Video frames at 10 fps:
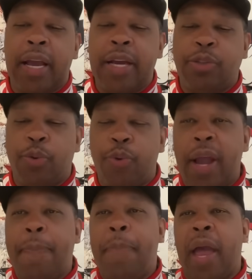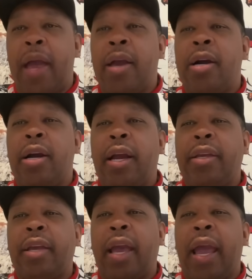Answer Right Back,
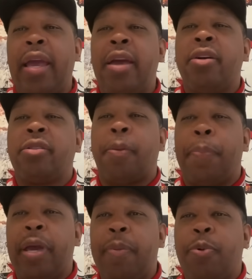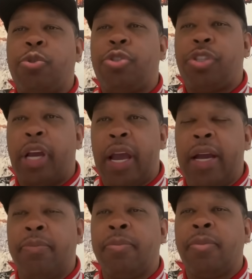aka the People's
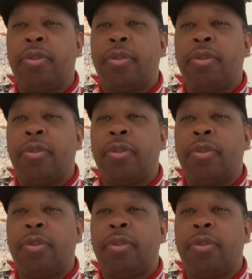Champ,